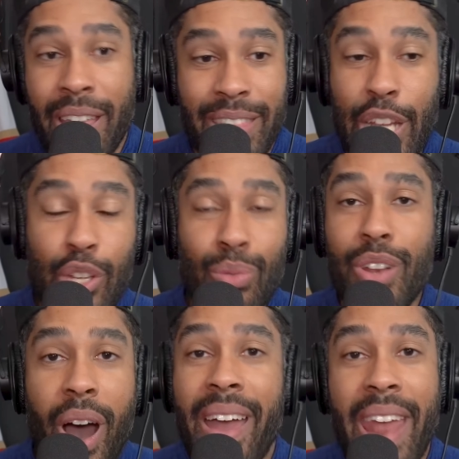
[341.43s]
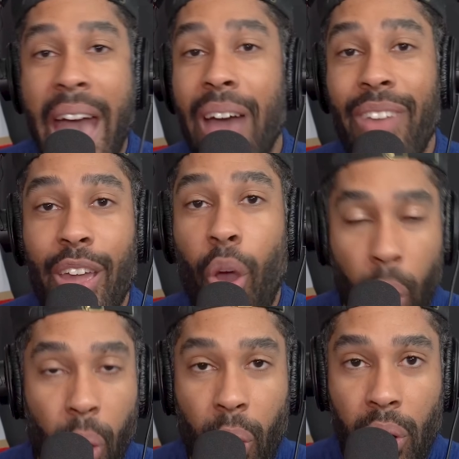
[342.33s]
They do not have a
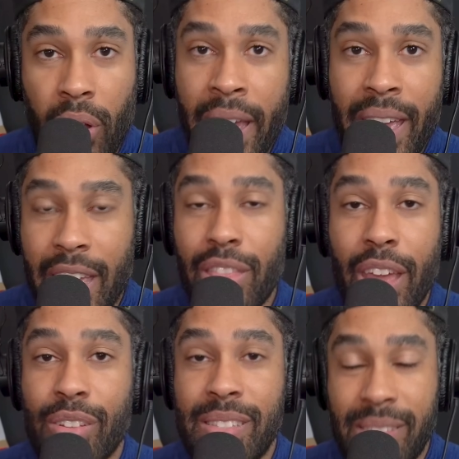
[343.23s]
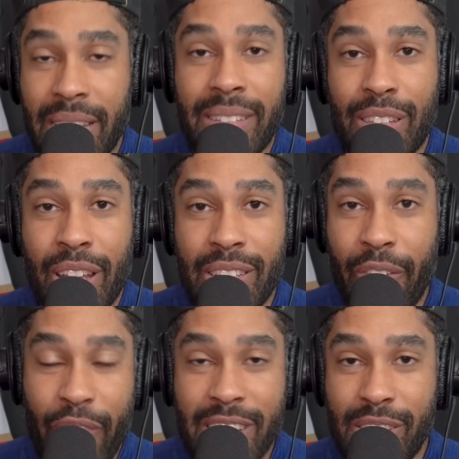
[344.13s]
hole in their 6
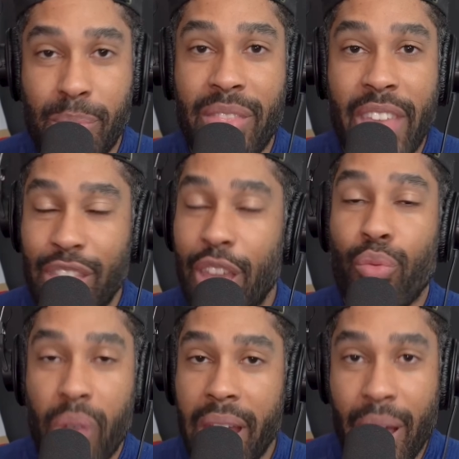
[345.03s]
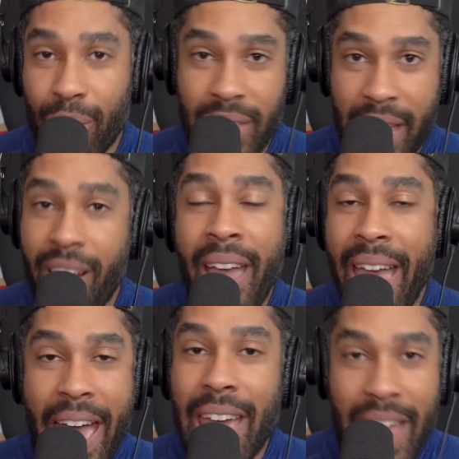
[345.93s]
defensemen that they run out there
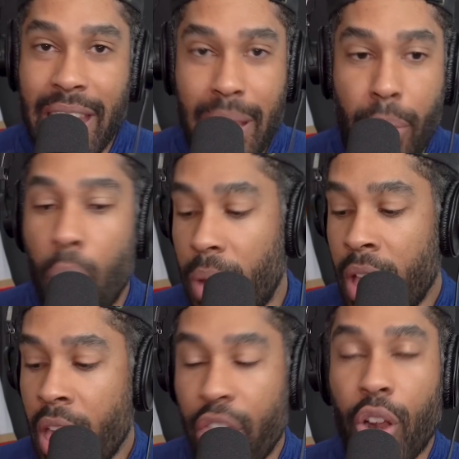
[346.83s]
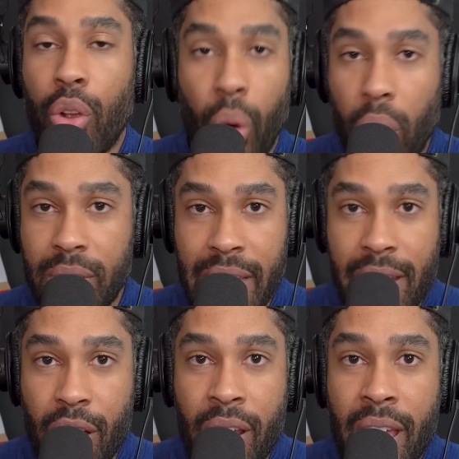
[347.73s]
at any moment. Their
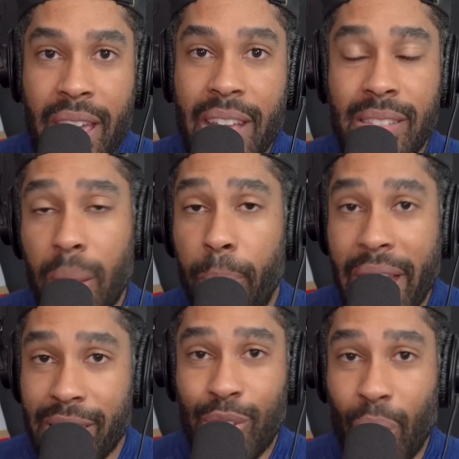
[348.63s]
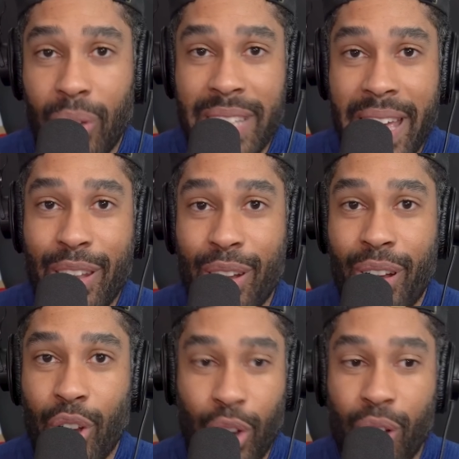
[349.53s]
goaltender is the best goaltender
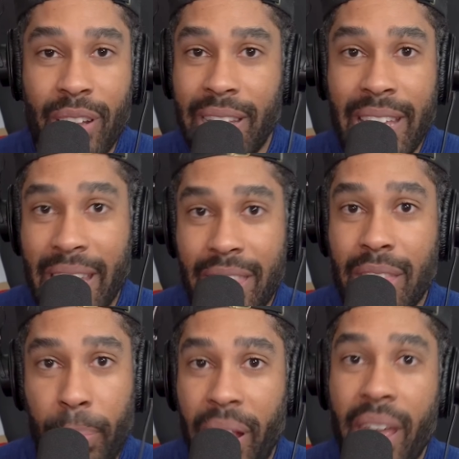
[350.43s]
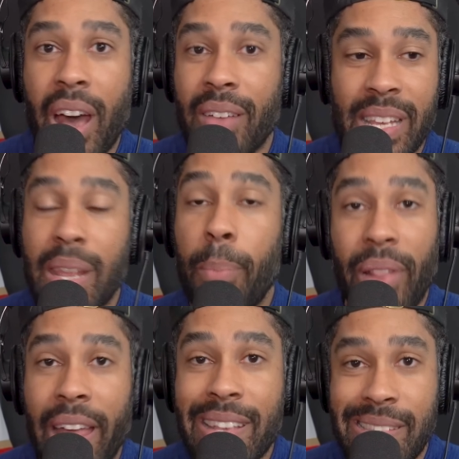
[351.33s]
currently in the playoffs, and he
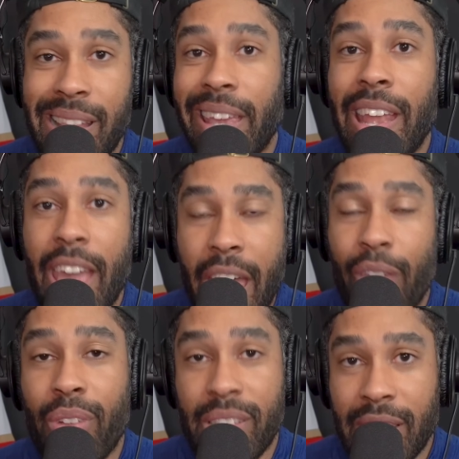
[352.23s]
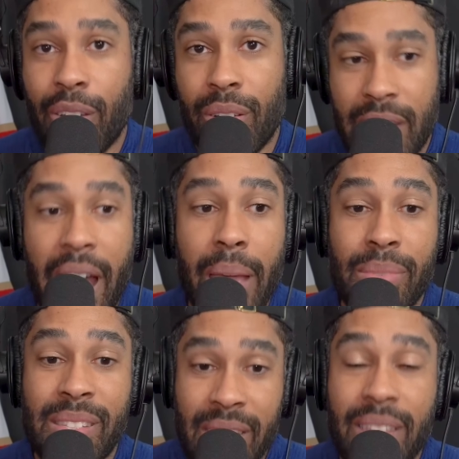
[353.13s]
plays like it every single
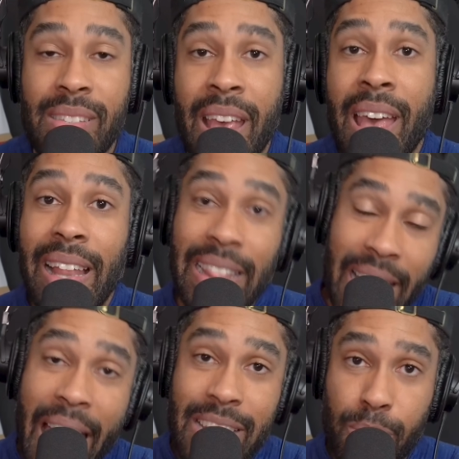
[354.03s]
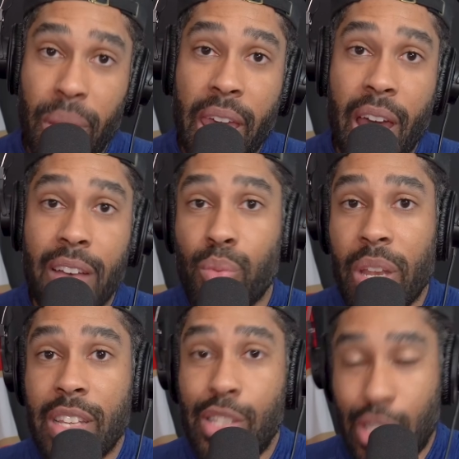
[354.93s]
time since last playoffs
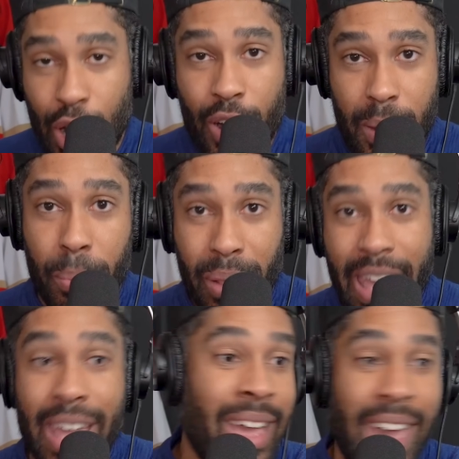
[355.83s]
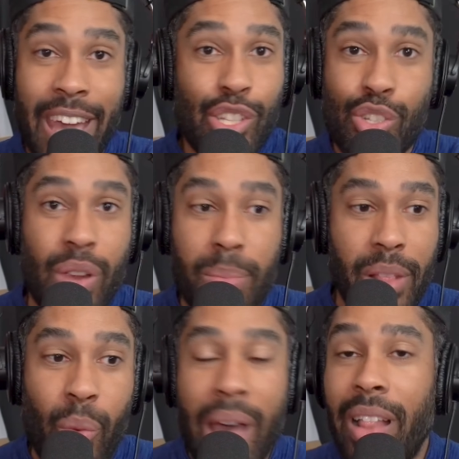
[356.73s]
when he started playing
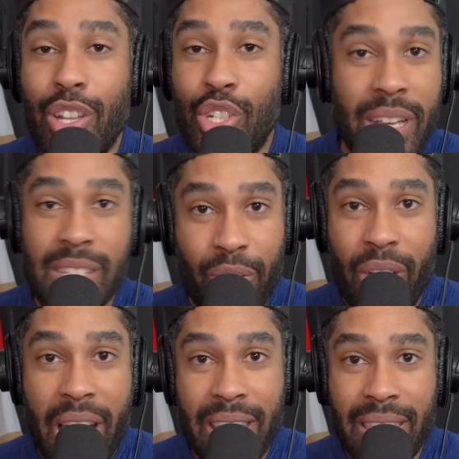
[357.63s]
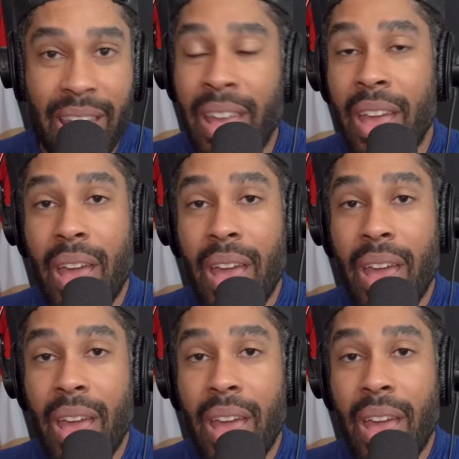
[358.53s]
extremely well and justifying the